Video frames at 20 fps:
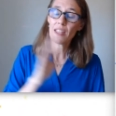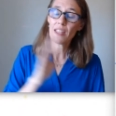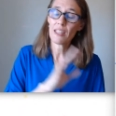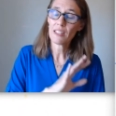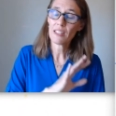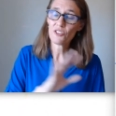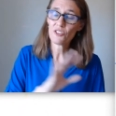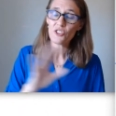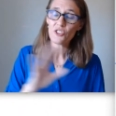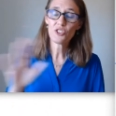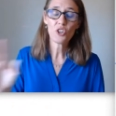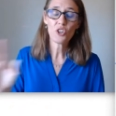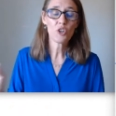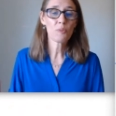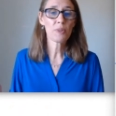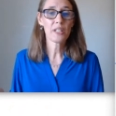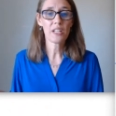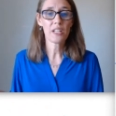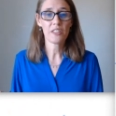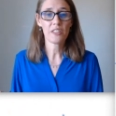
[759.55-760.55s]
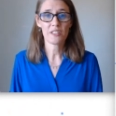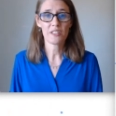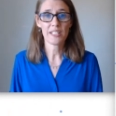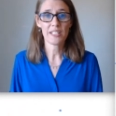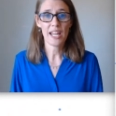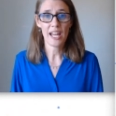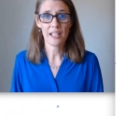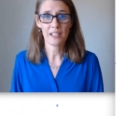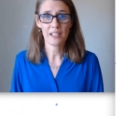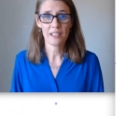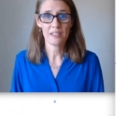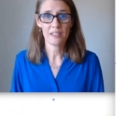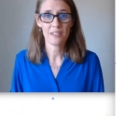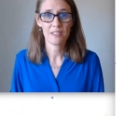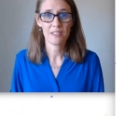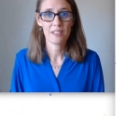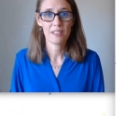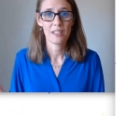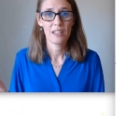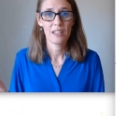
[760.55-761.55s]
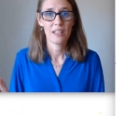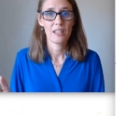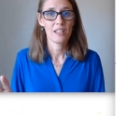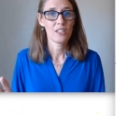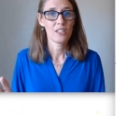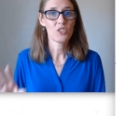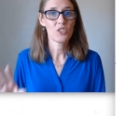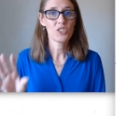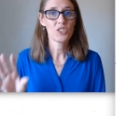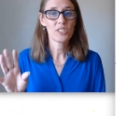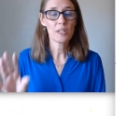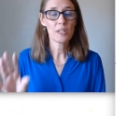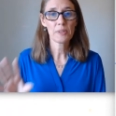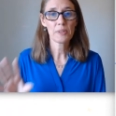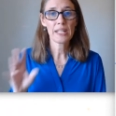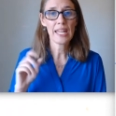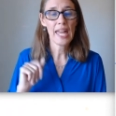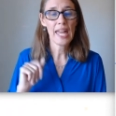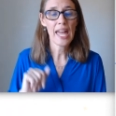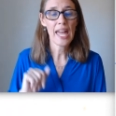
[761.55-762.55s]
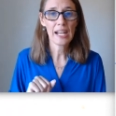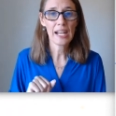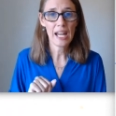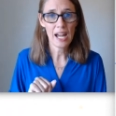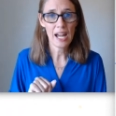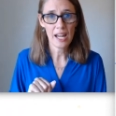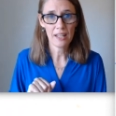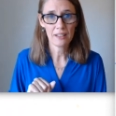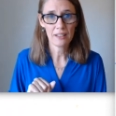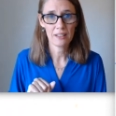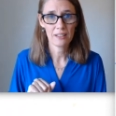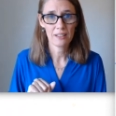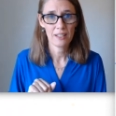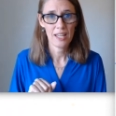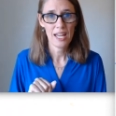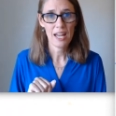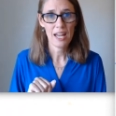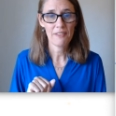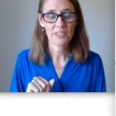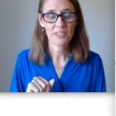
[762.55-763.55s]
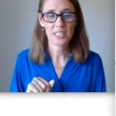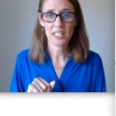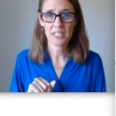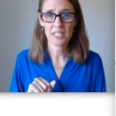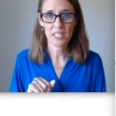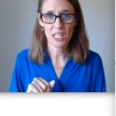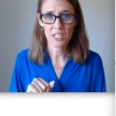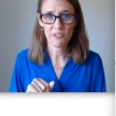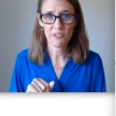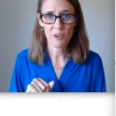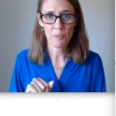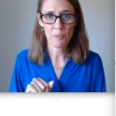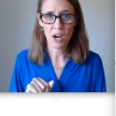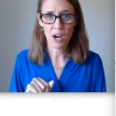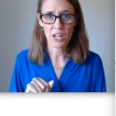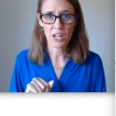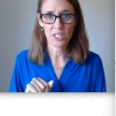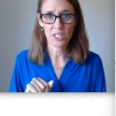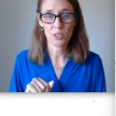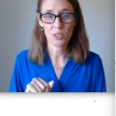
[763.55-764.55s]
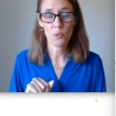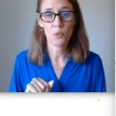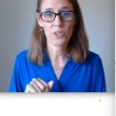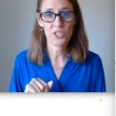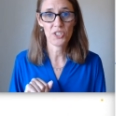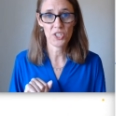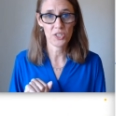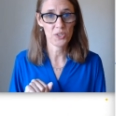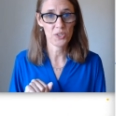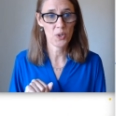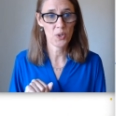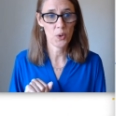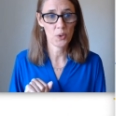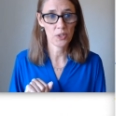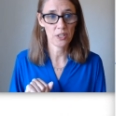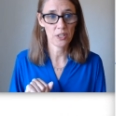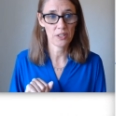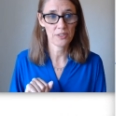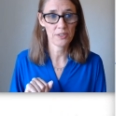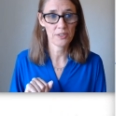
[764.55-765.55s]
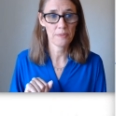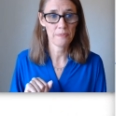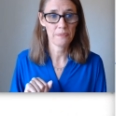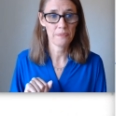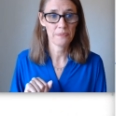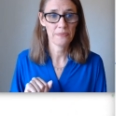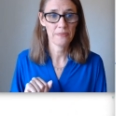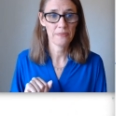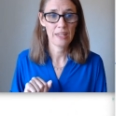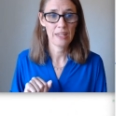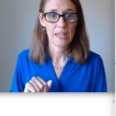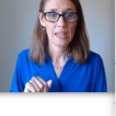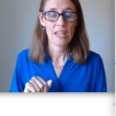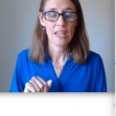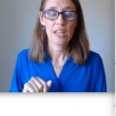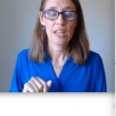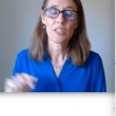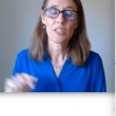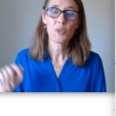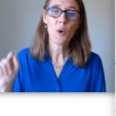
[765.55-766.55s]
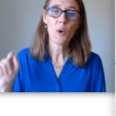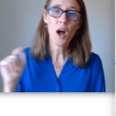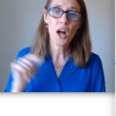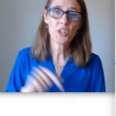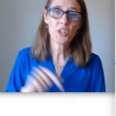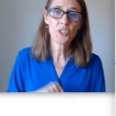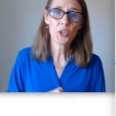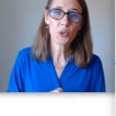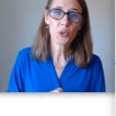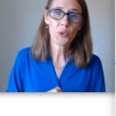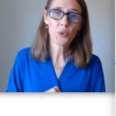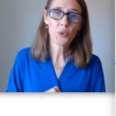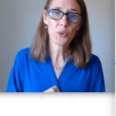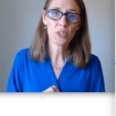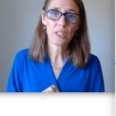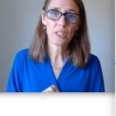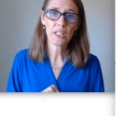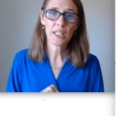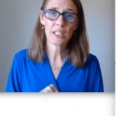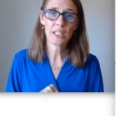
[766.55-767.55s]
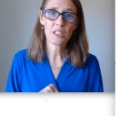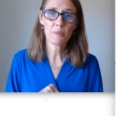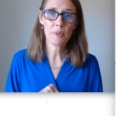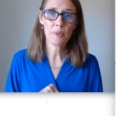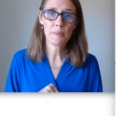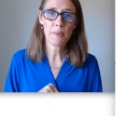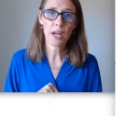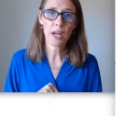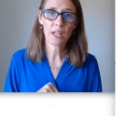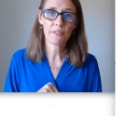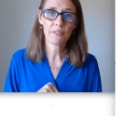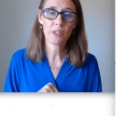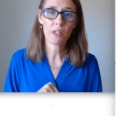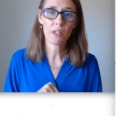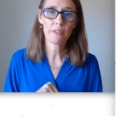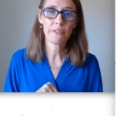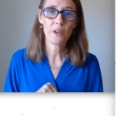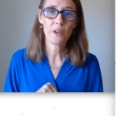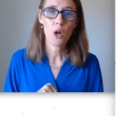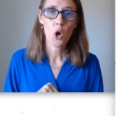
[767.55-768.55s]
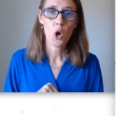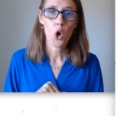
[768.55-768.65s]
and so many other talents. You simply cannot have a successful project with just coders. You also need to be mindful of